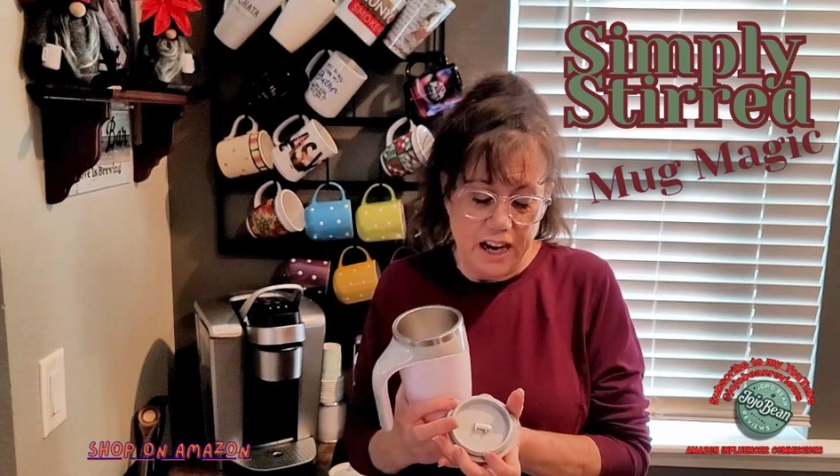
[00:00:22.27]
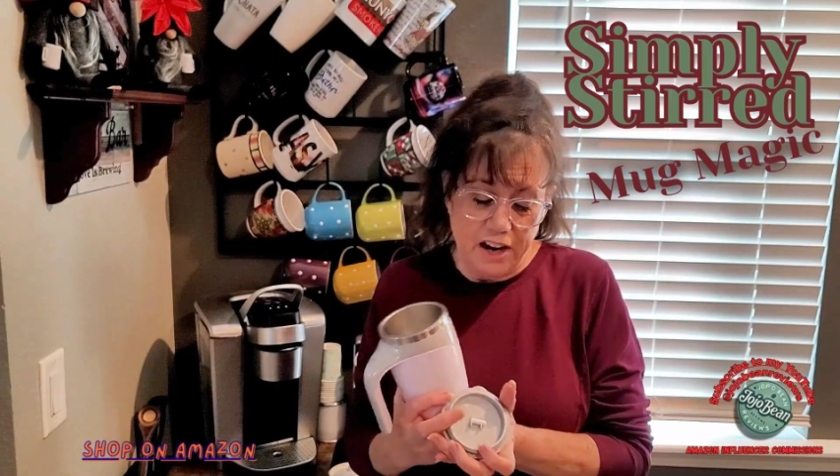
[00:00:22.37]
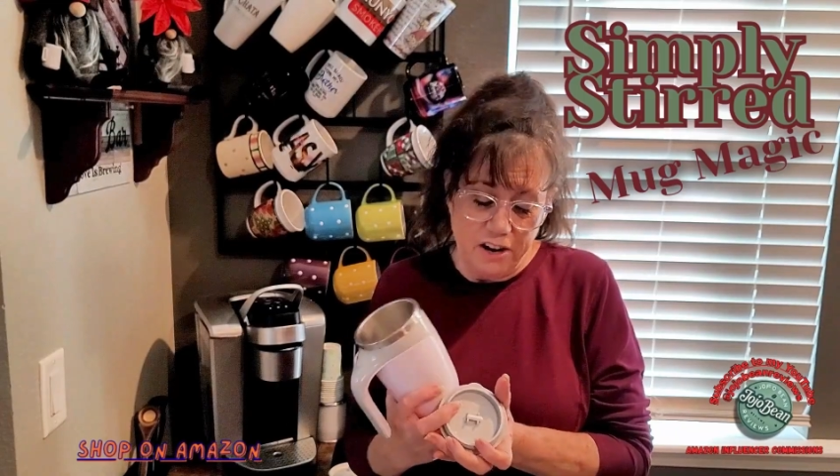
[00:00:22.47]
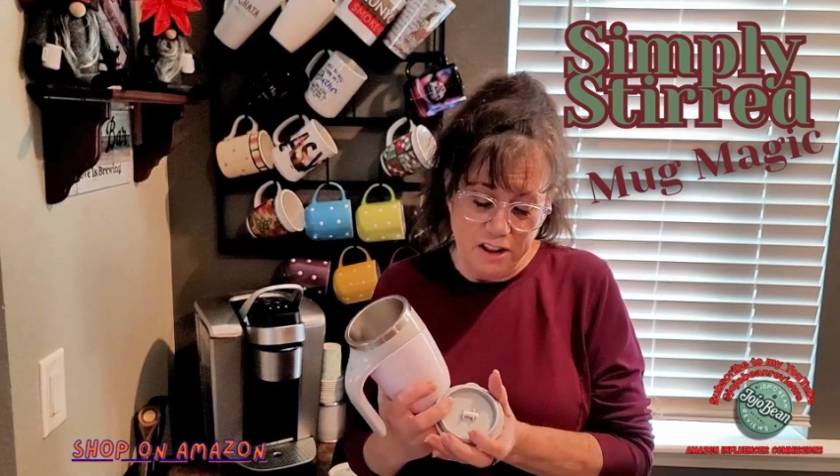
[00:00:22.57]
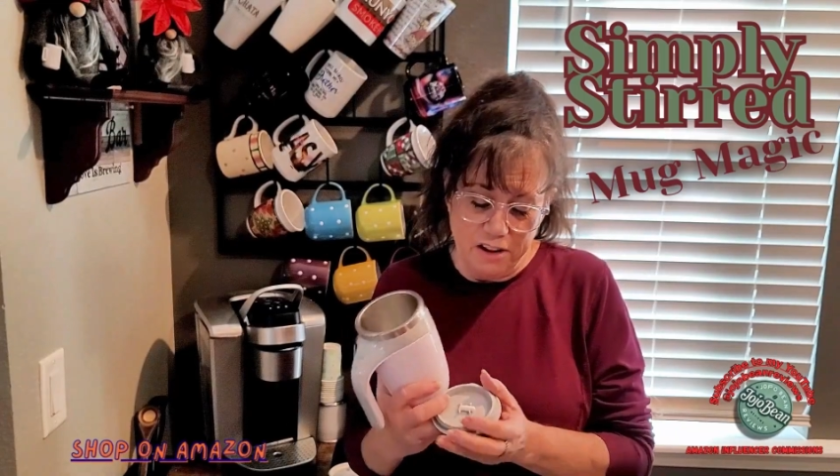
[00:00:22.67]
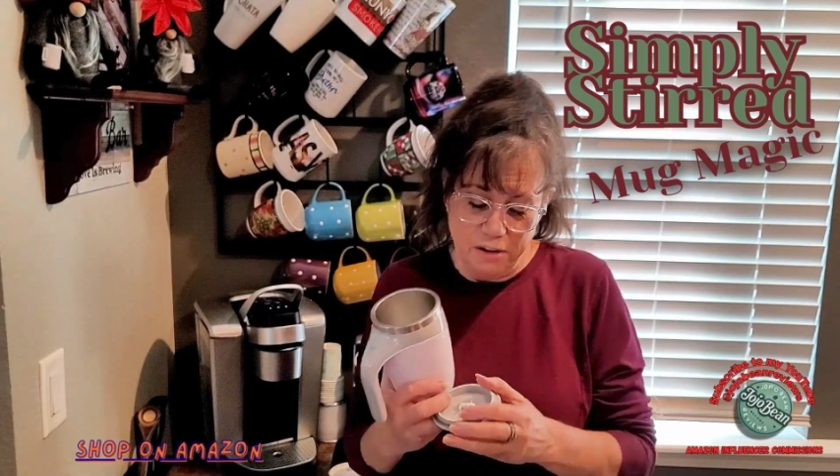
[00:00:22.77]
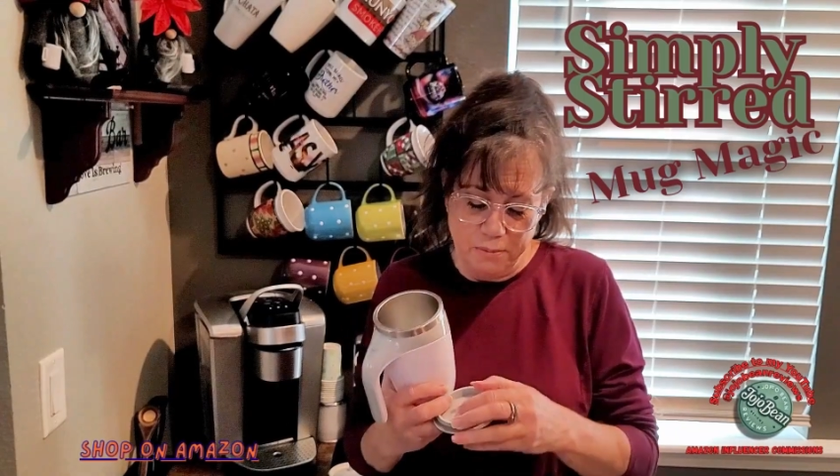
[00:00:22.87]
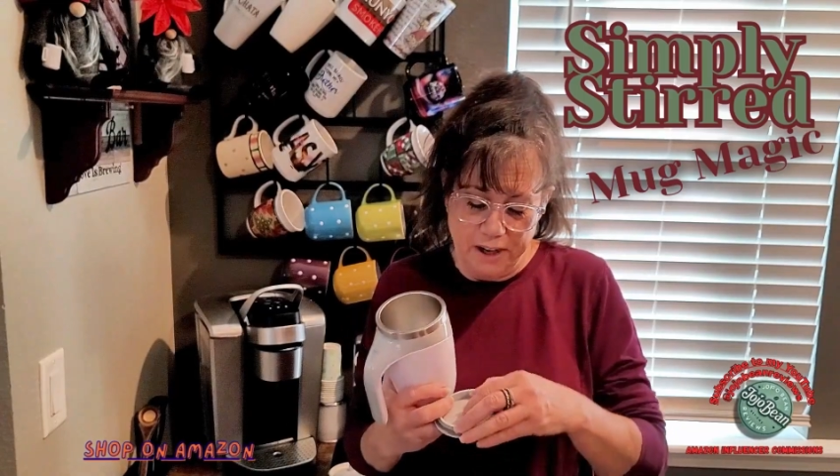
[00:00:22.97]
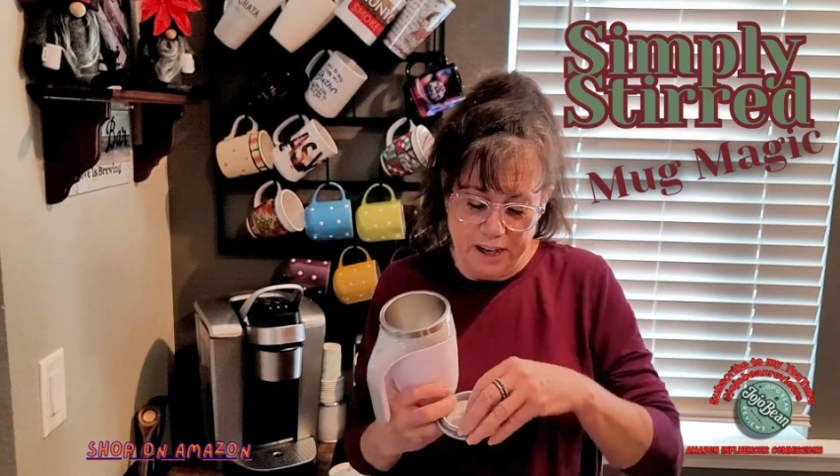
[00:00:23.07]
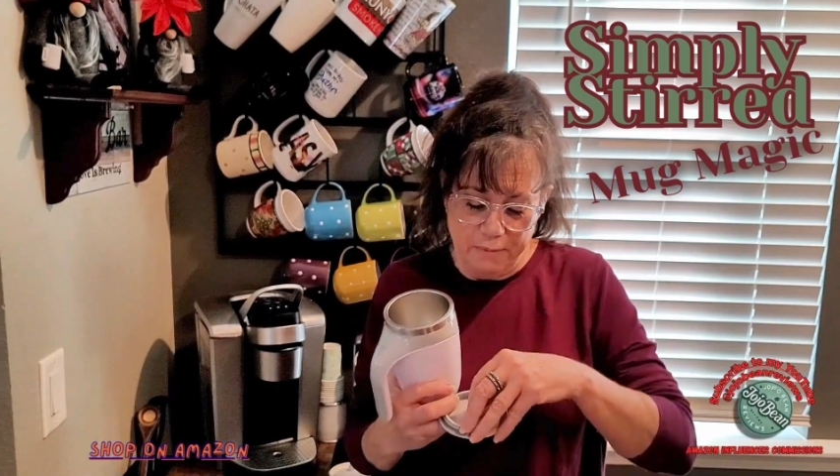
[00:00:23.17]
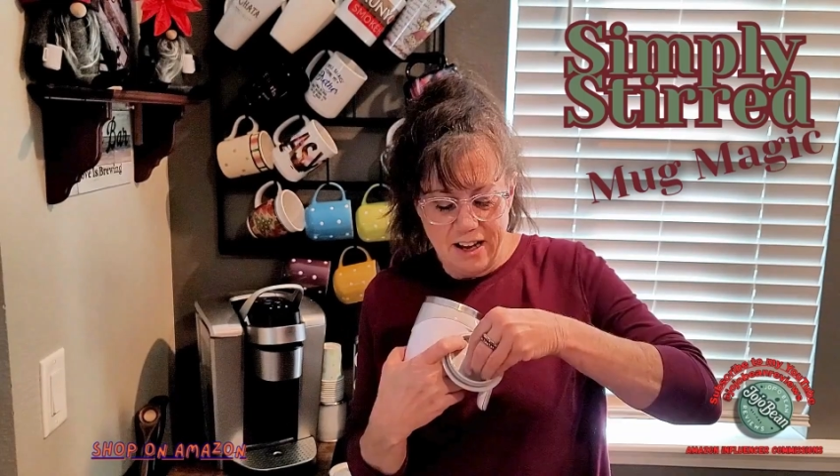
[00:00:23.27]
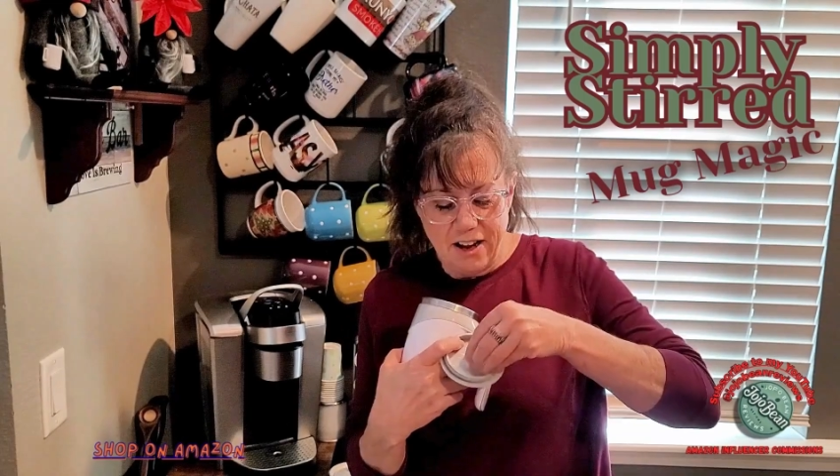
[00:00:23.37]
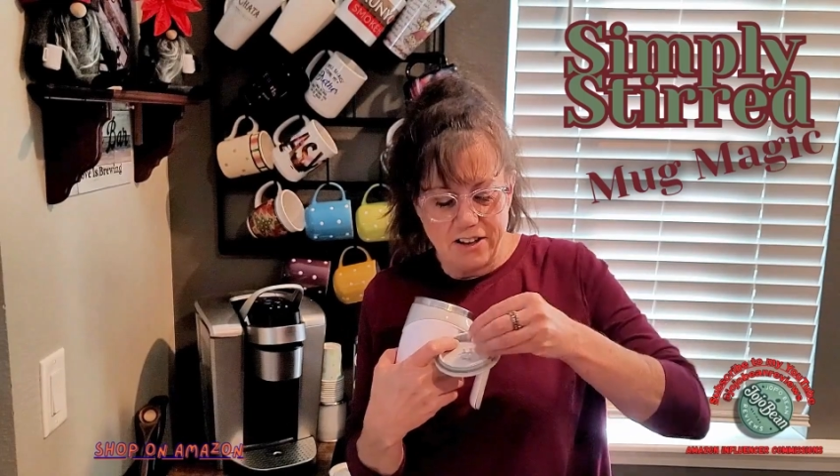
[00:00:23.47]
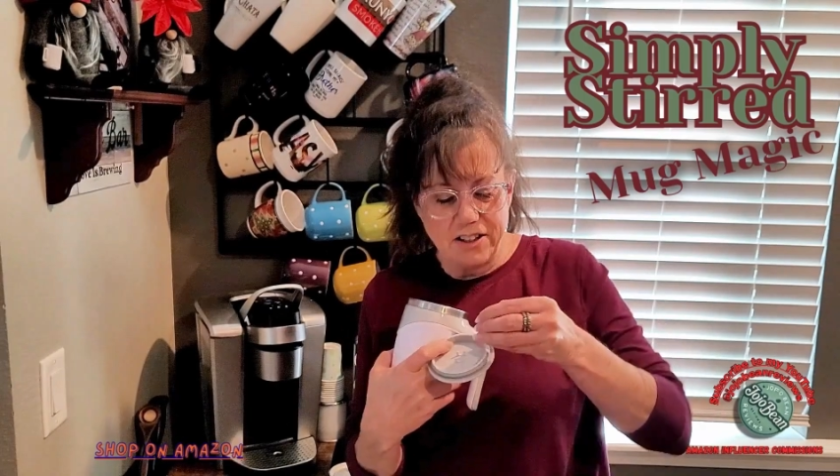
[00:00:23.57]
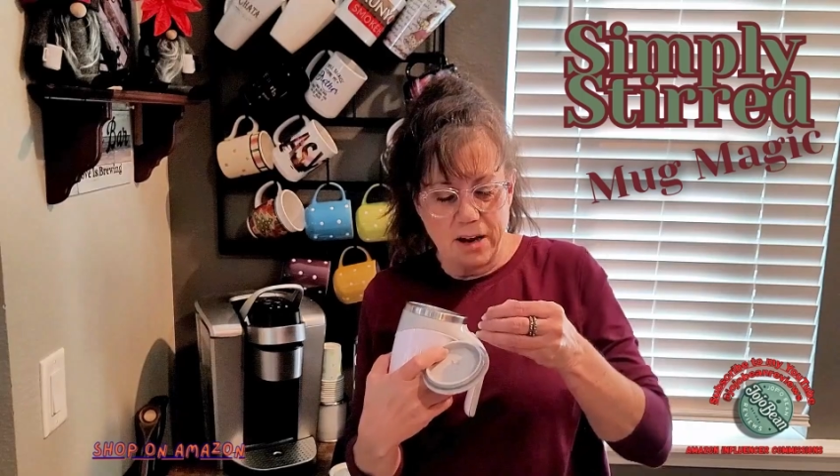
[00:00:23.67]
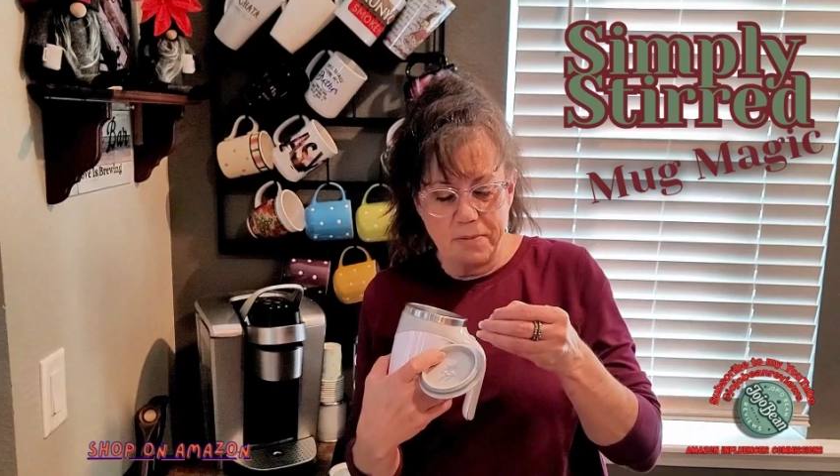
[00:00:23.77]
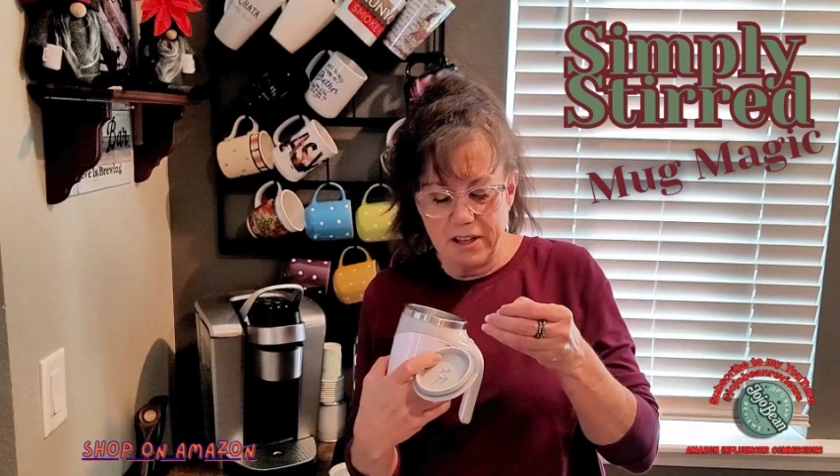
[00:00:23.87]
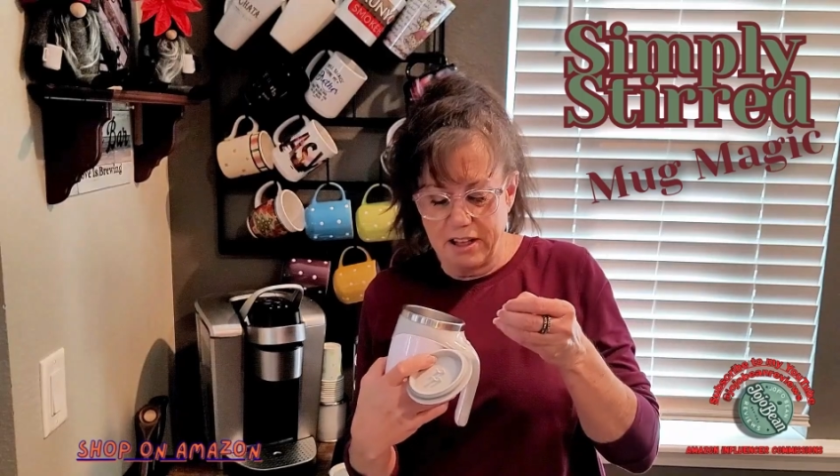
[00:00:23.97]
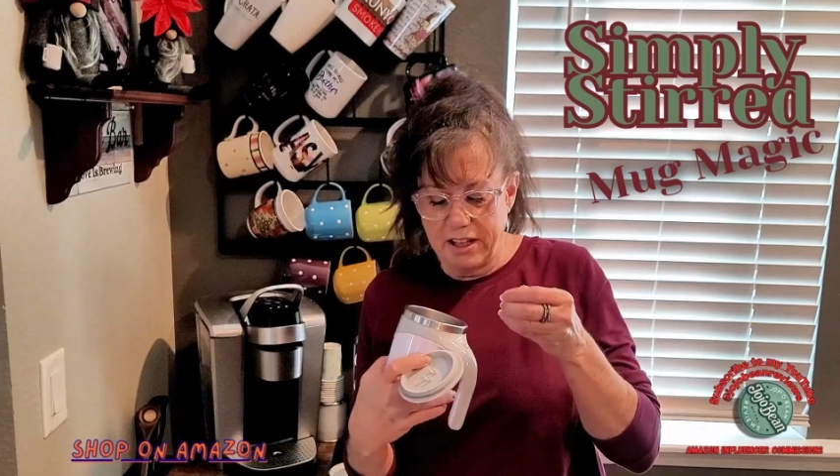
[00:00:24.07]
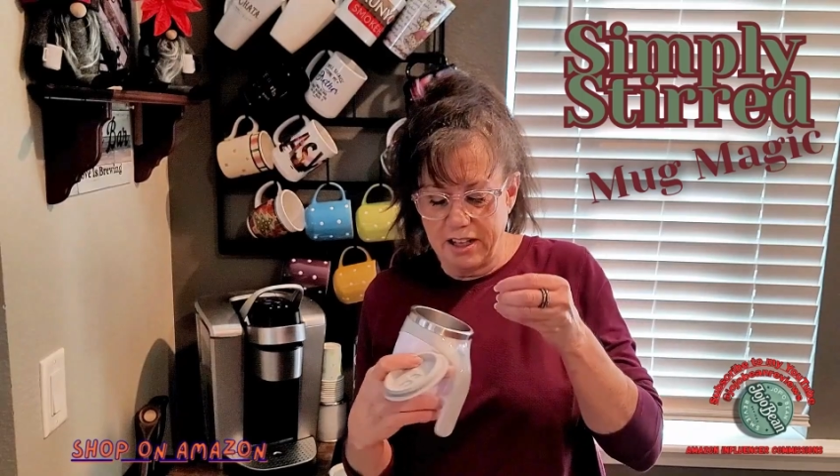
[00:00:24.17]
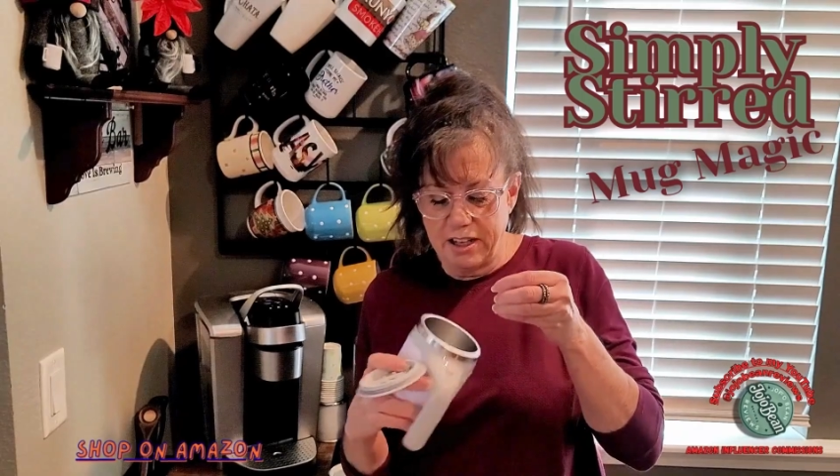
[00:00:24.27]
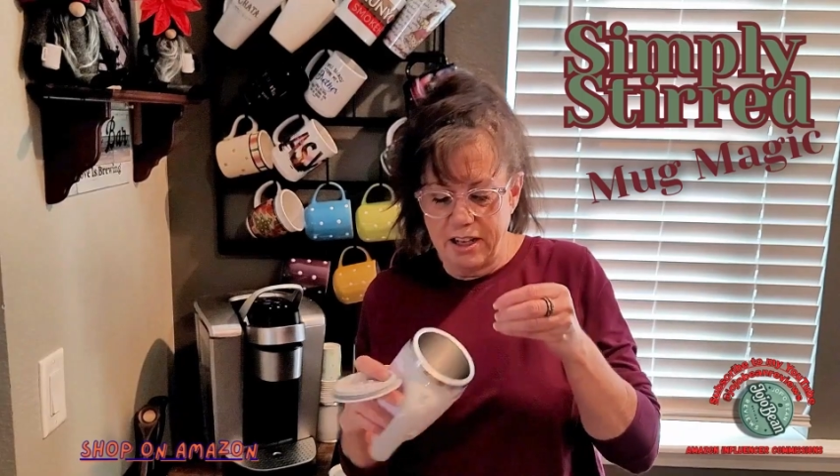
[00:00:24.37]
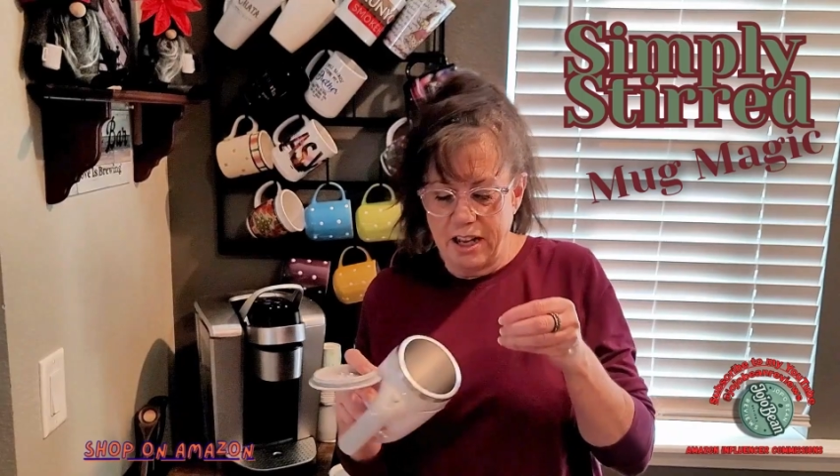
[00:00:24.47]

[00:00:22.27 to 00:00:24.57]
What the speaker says: I call it a little bean, on top of the lid,